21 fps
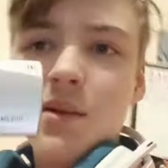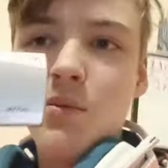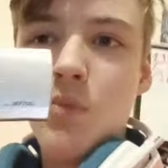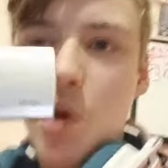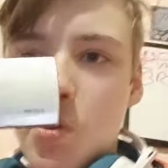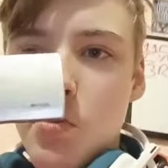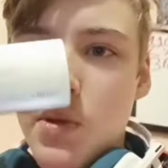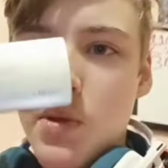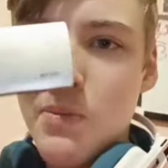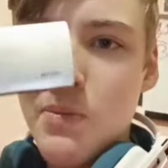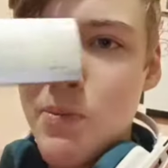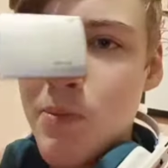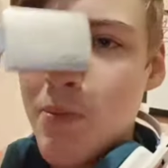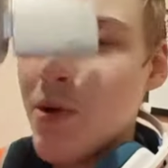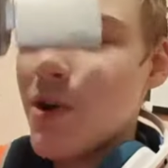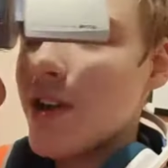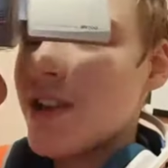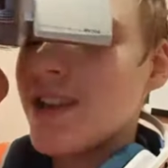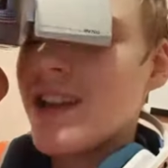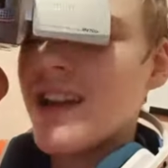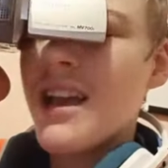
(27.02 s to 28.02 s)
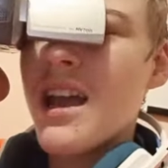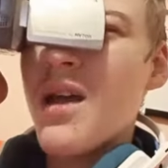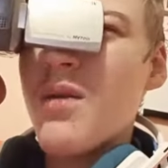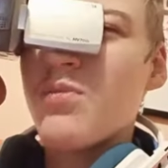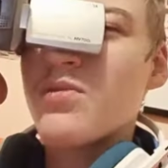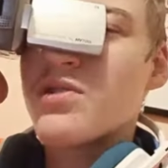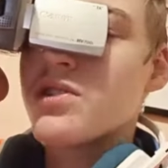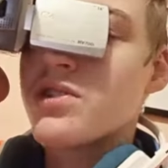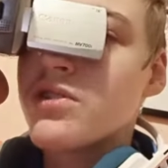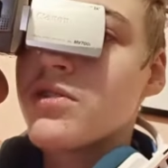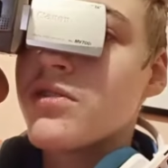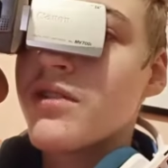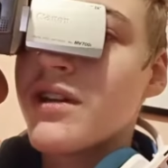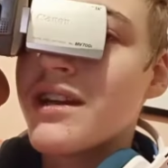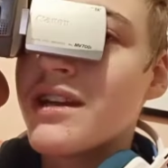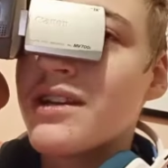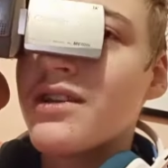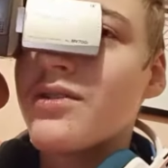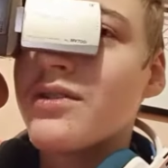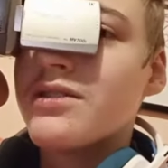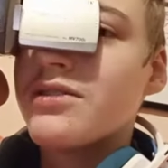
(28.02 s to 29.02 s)
but he'd be putting the camera
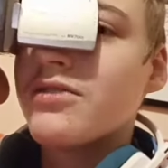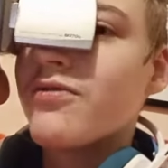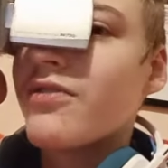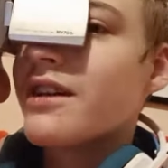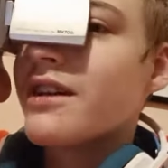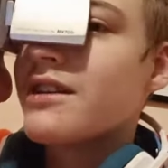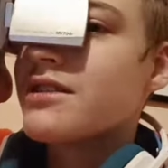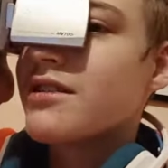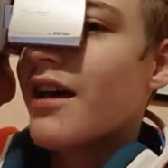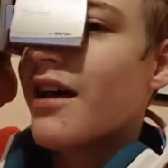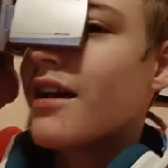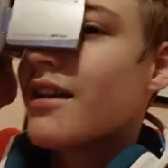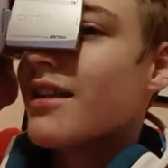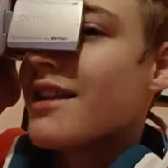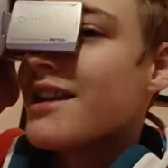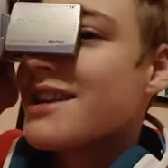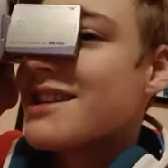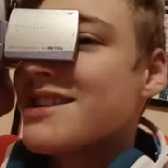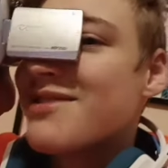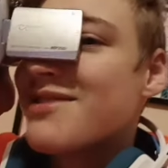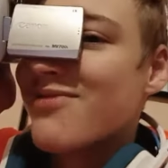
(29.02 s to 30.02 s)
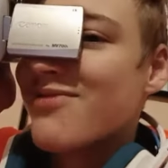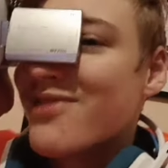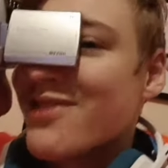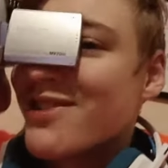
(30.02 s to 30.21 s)
straight to his face like this and